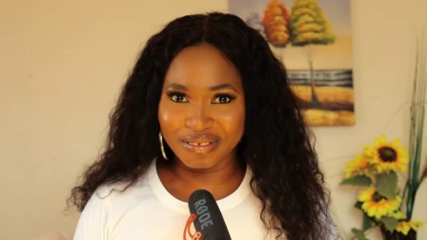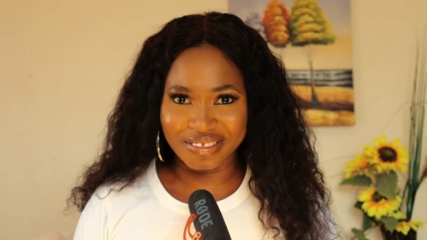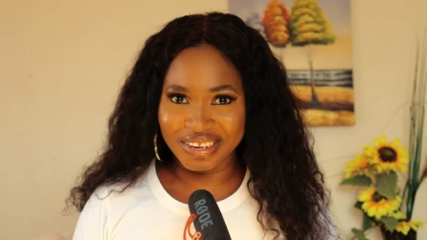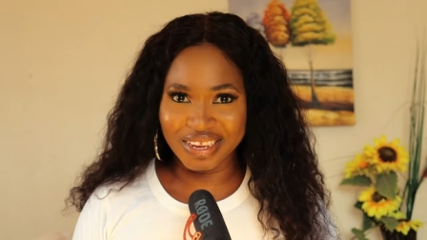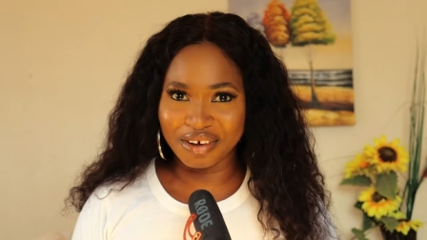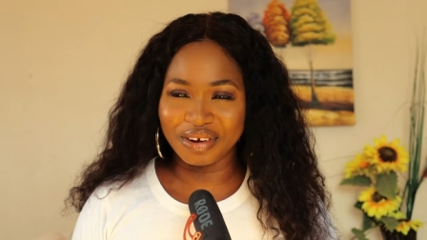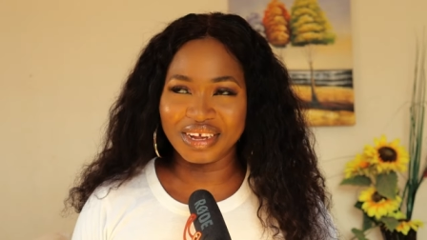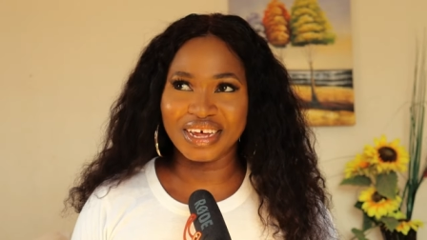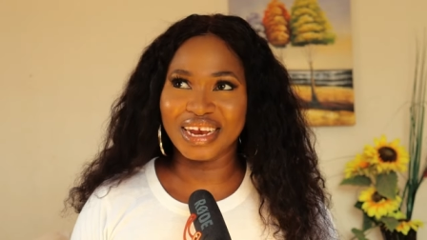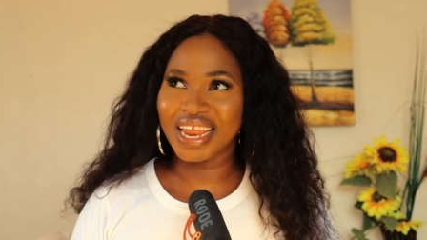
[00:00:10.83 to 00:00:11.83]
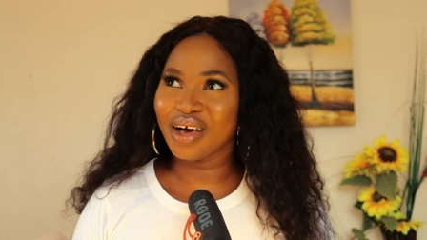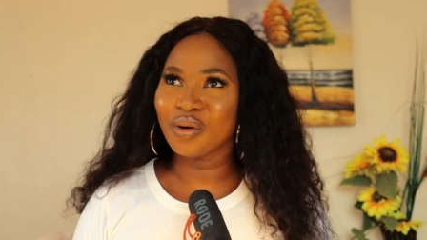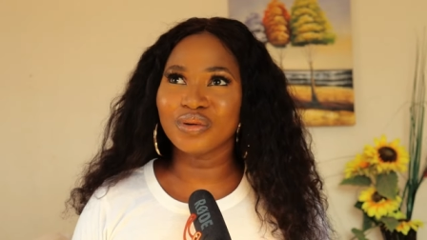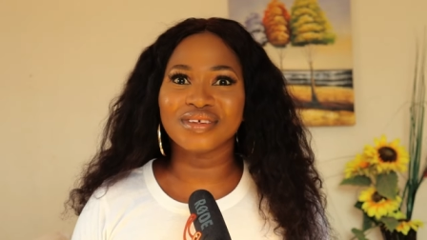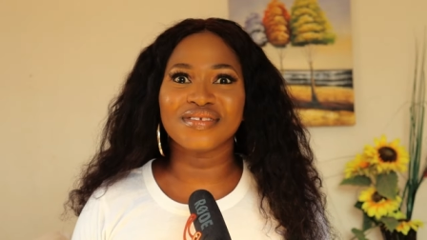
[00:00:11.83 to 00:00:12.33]
to sit down and
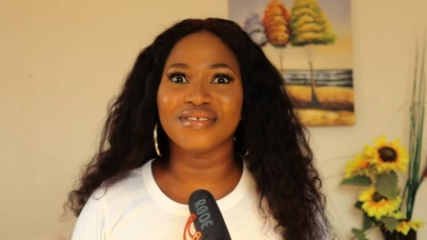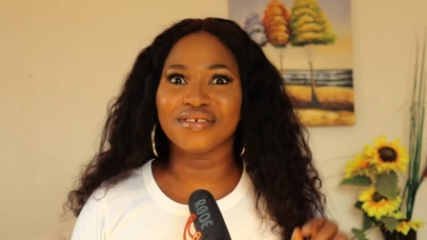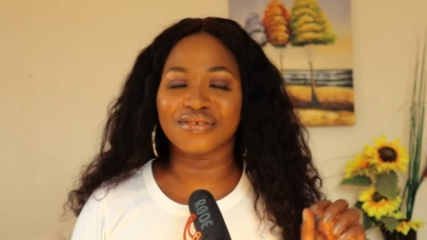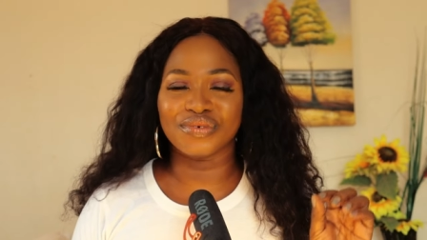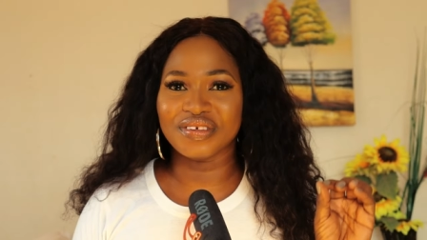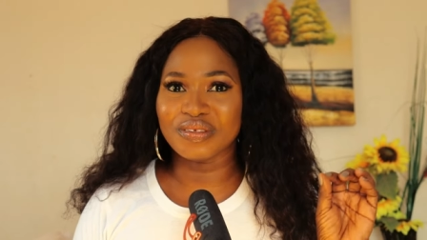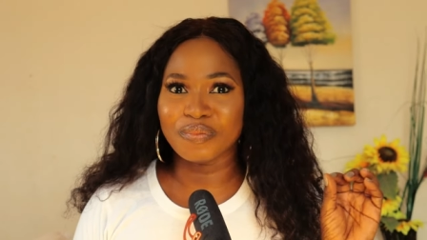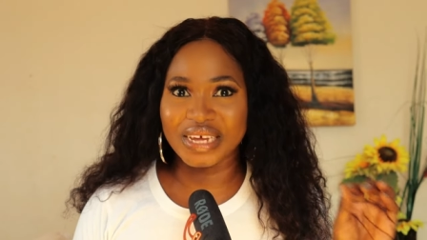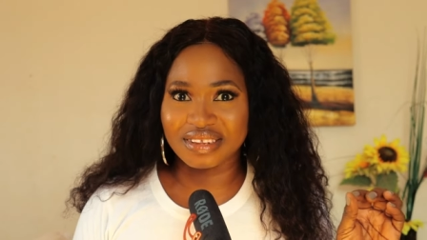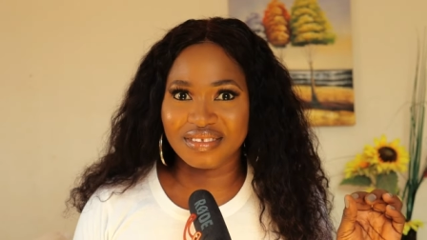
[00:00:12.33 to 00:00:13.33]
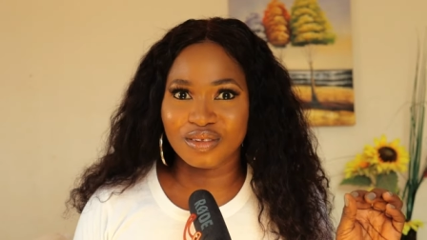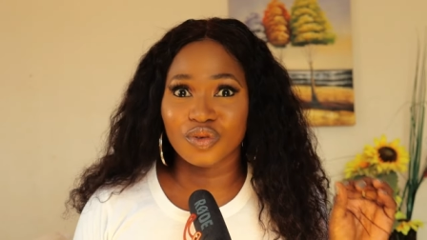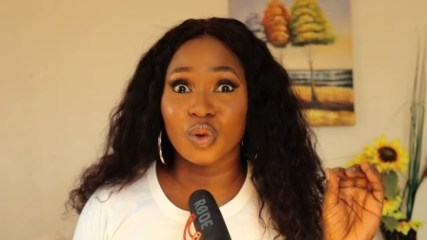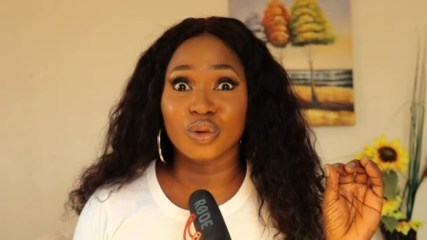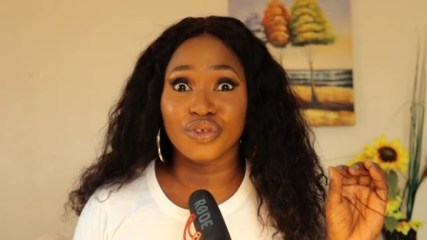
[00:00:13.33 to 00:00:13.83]
allow this
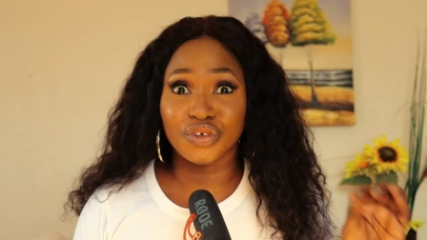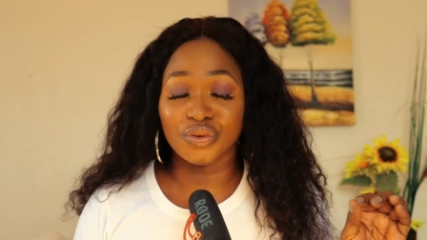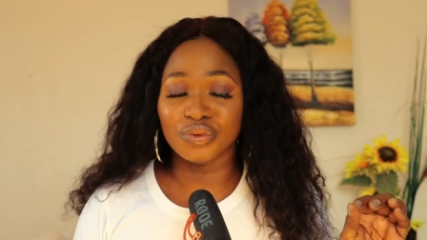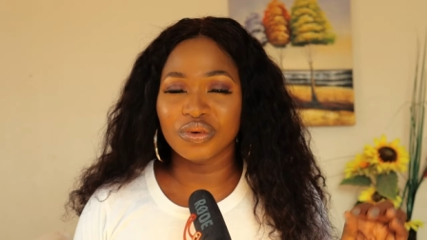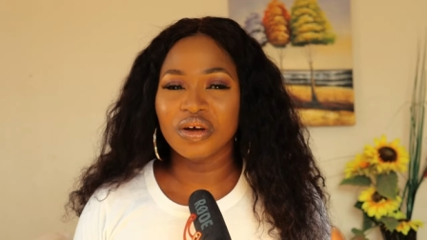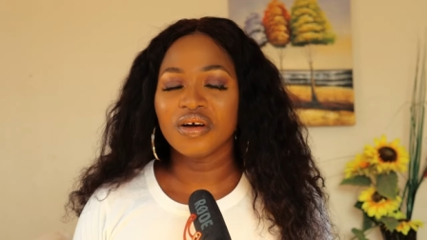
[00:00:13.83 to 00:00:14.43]
disrespect to continue